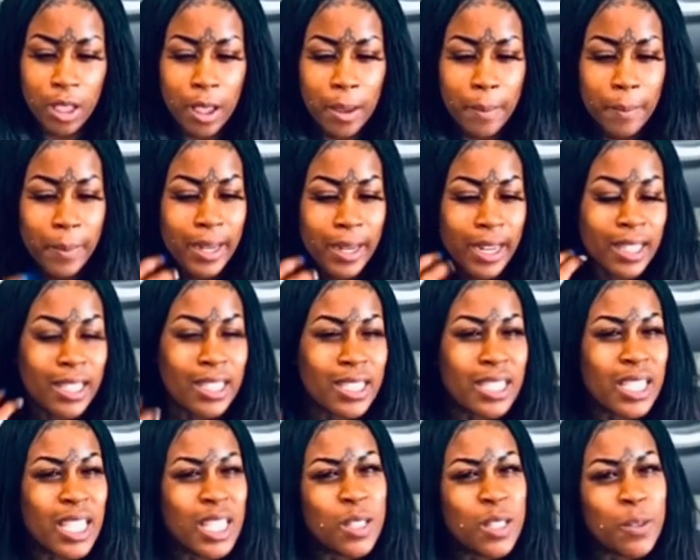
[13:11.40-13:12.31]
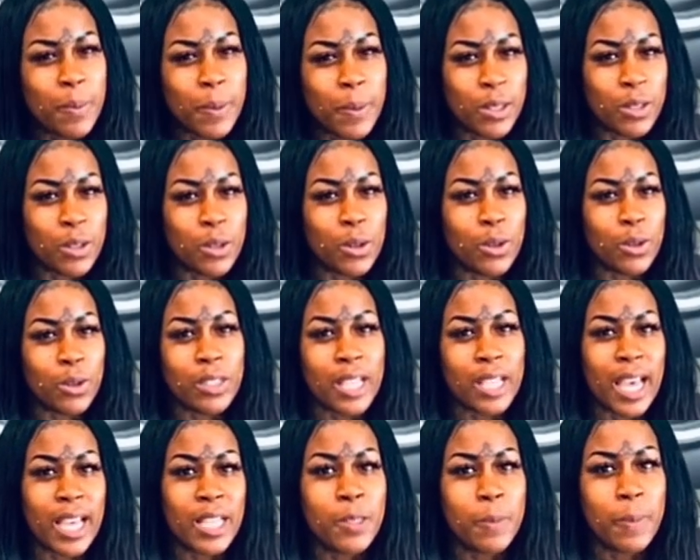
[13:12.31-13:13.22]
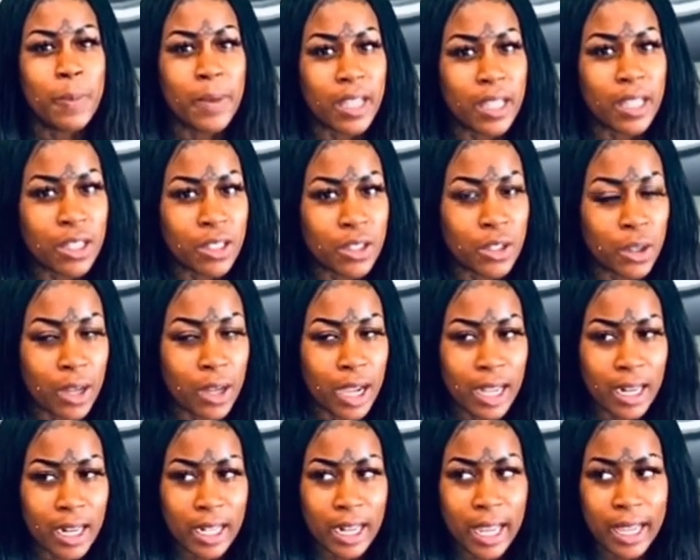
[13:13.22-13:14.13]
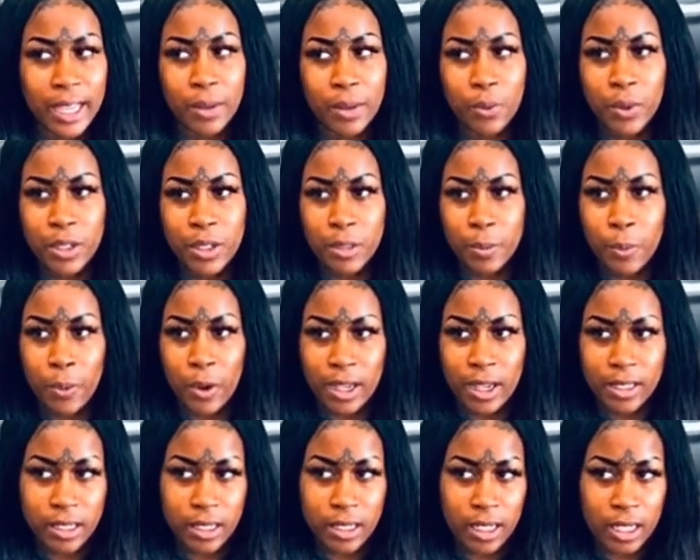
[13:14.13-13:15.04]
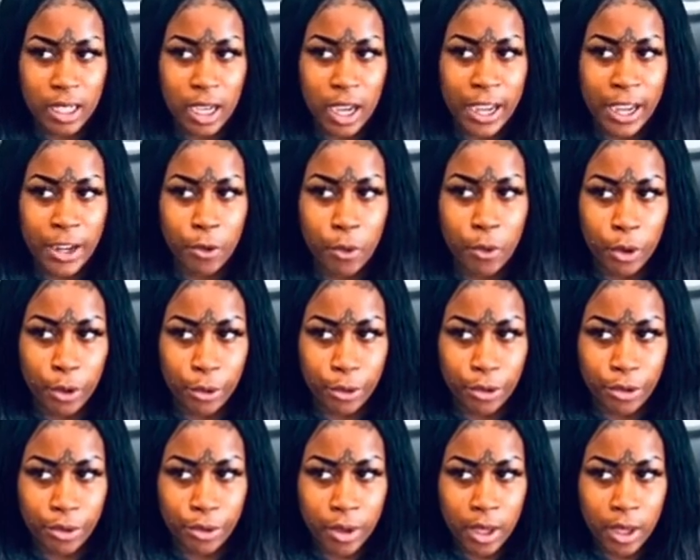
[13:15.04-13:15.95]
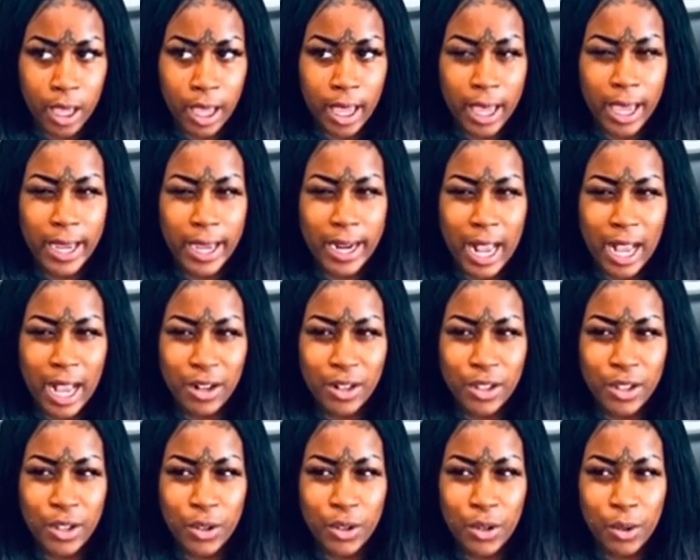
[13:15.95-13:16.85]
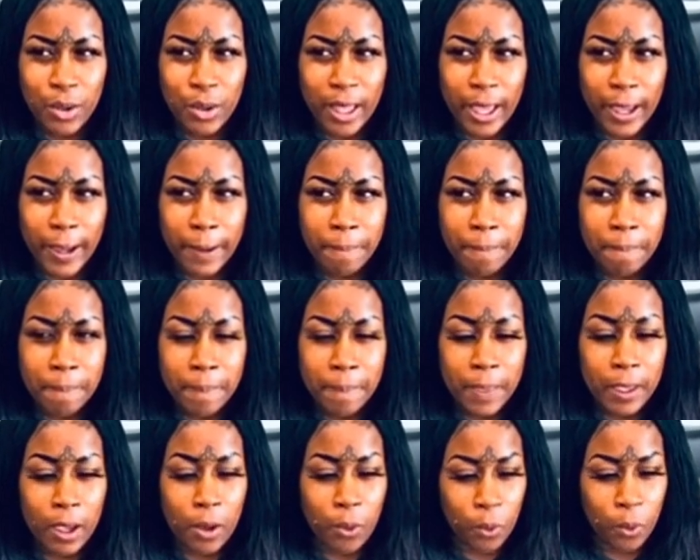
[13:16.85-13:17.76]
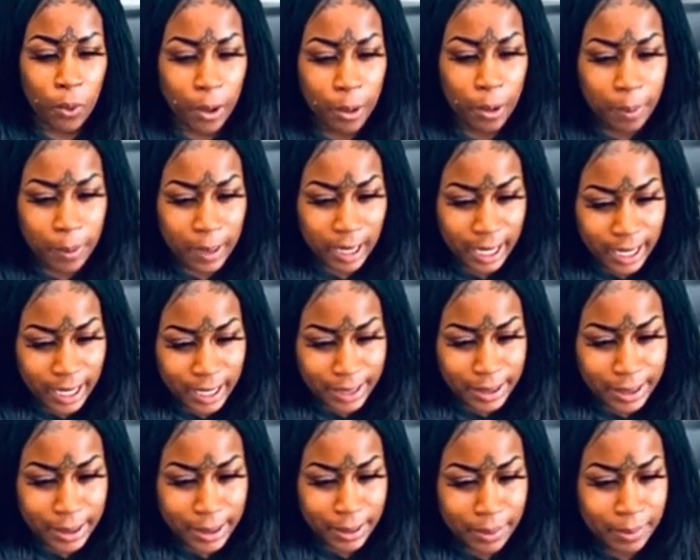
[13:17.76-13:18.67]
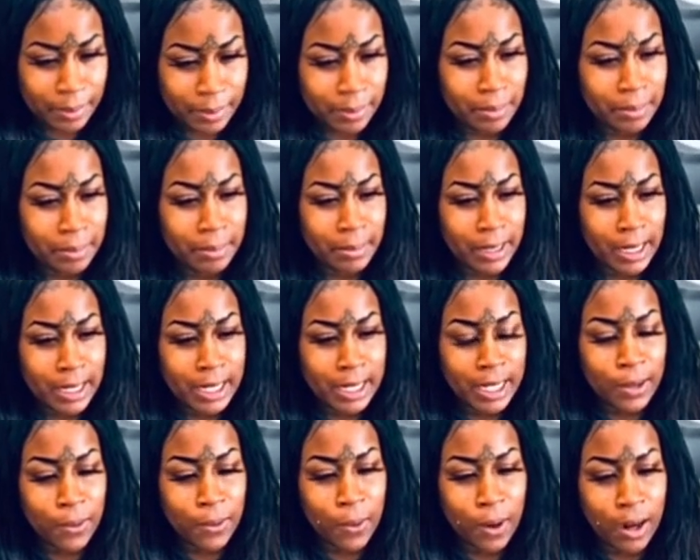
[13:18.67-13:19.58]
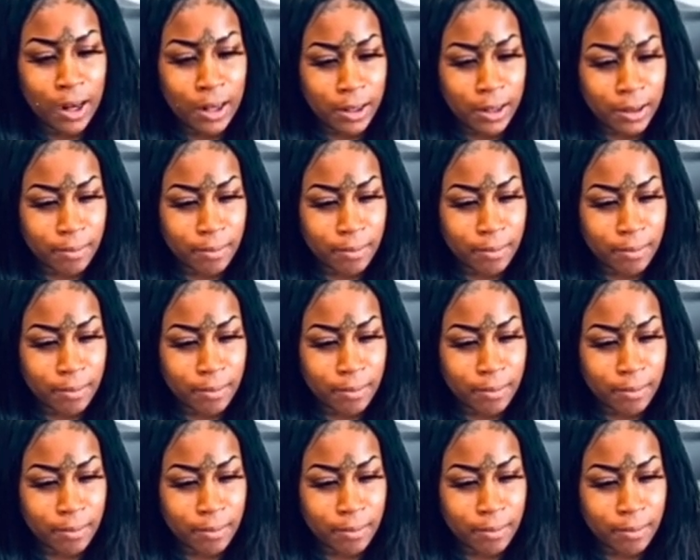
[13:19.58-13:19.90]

but in the Six of Pentacles aspect, so kind of like reciprocity and growth. And how do you do that? Well, plants, they need water.